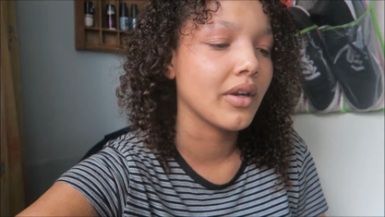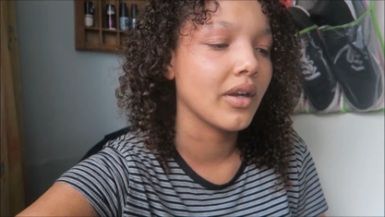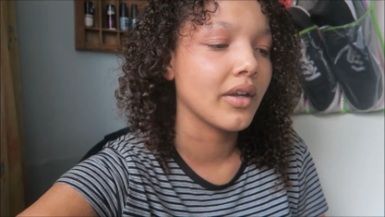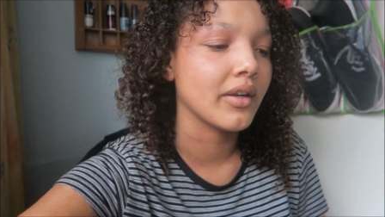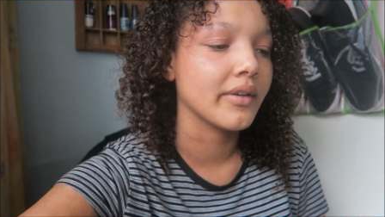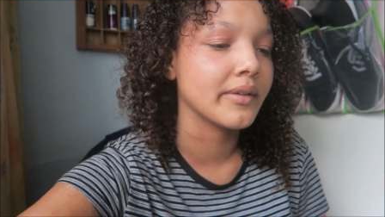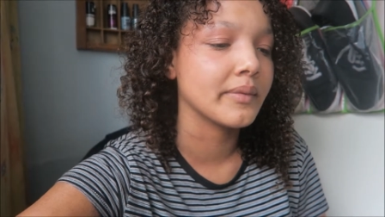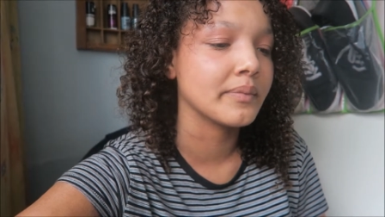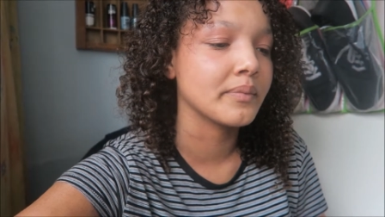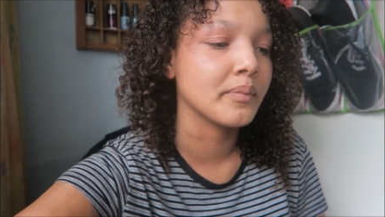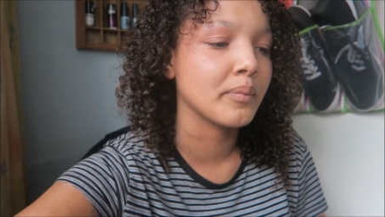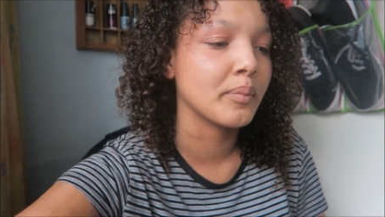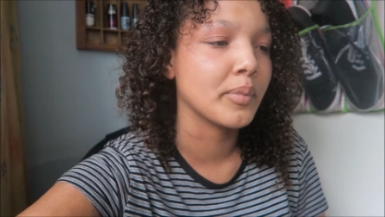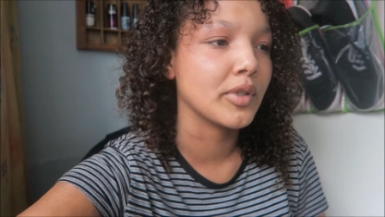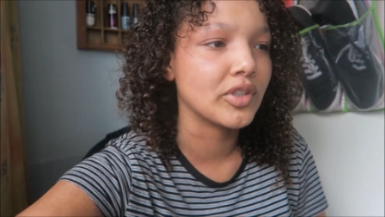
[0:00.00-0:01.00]

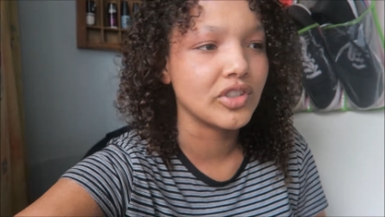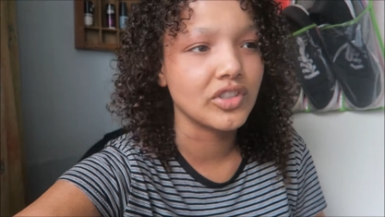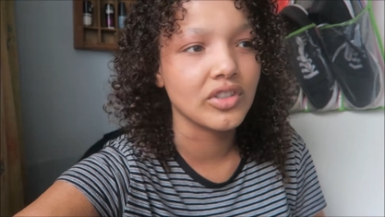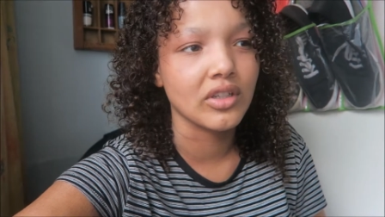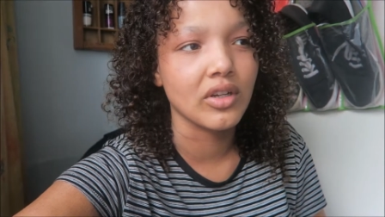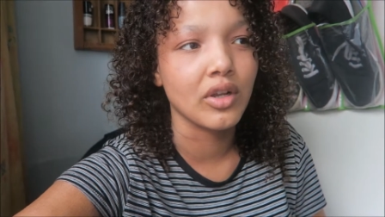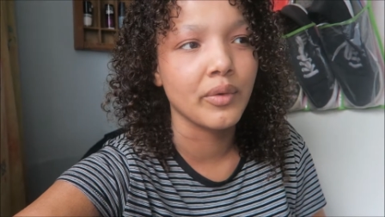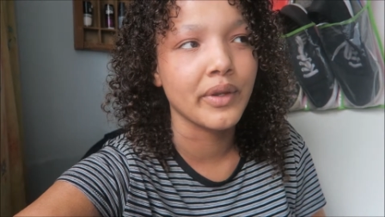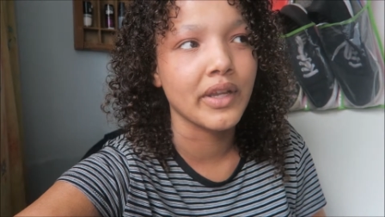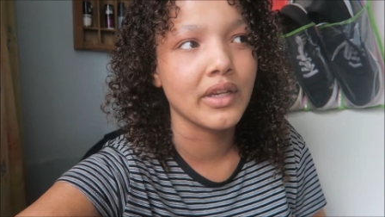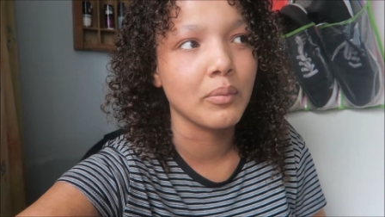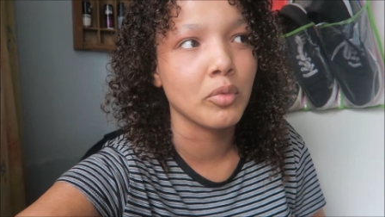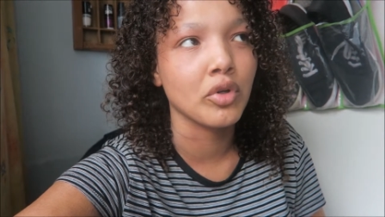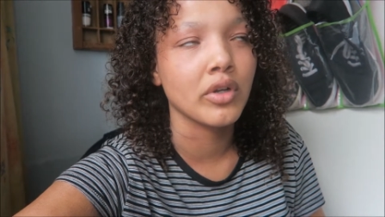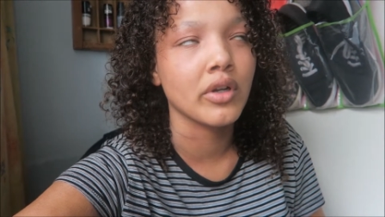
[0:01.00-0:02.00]
um, but she's not going
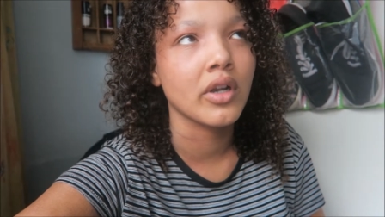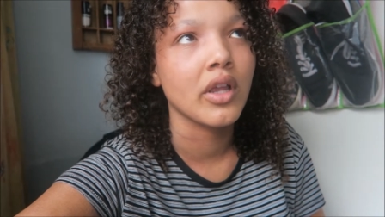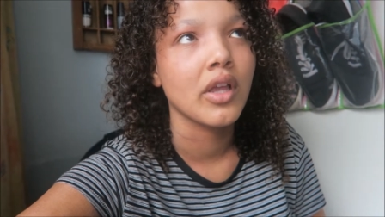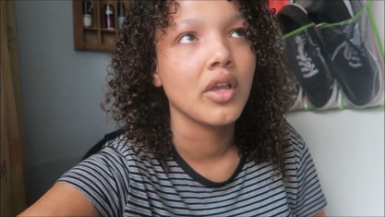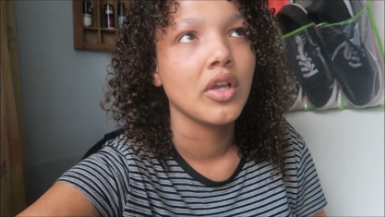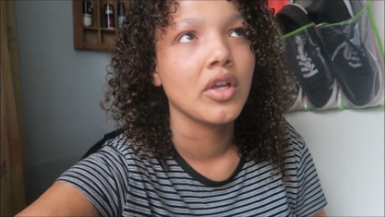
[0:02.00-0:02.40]
anymore